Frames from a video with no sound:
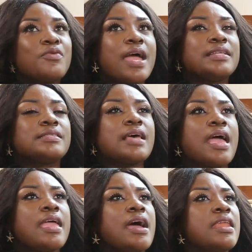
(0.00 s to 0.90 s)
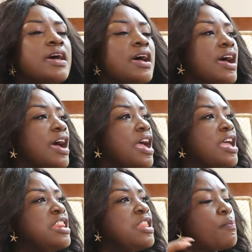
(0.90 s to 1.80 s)
Right. Aya na
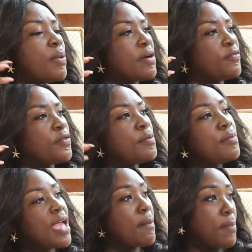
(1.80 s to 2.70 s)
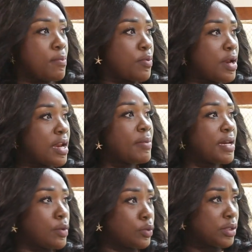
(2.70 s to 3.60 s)
a nipper free me, I be bringing a
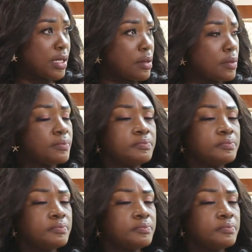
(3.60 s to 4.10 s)
better hotel.